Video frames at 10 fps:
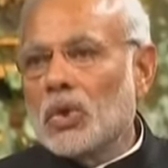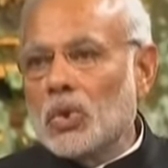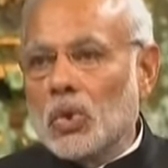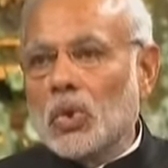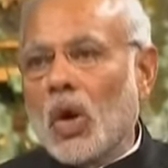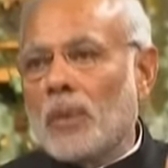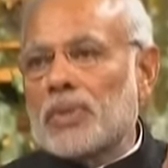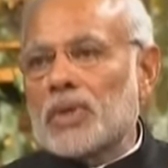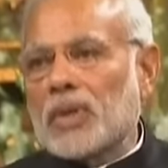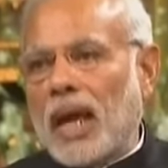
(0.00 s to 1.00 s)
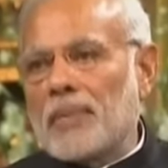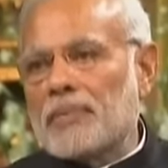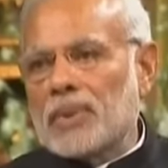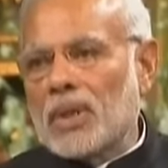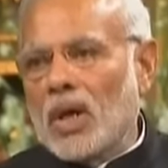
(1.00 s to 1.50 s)
two of the
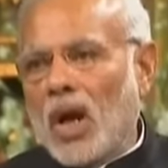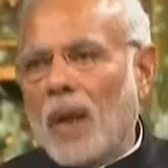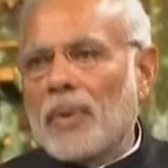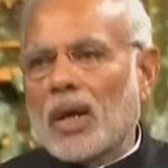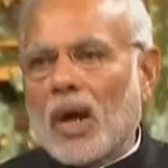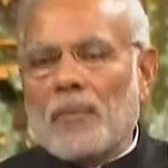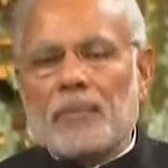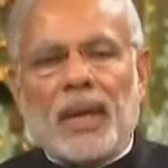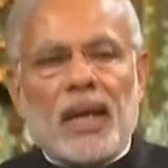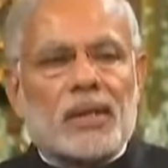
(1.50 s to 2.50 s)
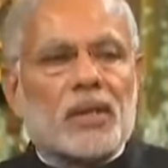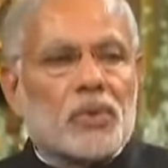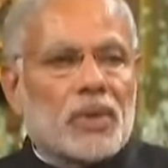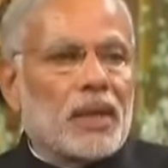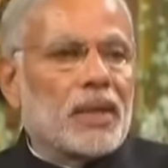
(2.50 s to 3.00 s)
steps of a comprehensive
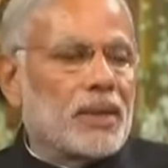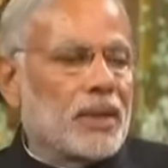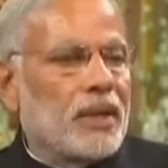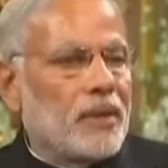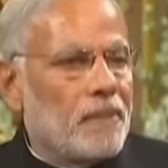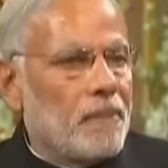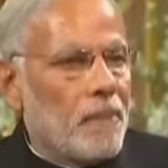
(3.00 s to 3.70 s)
strategy.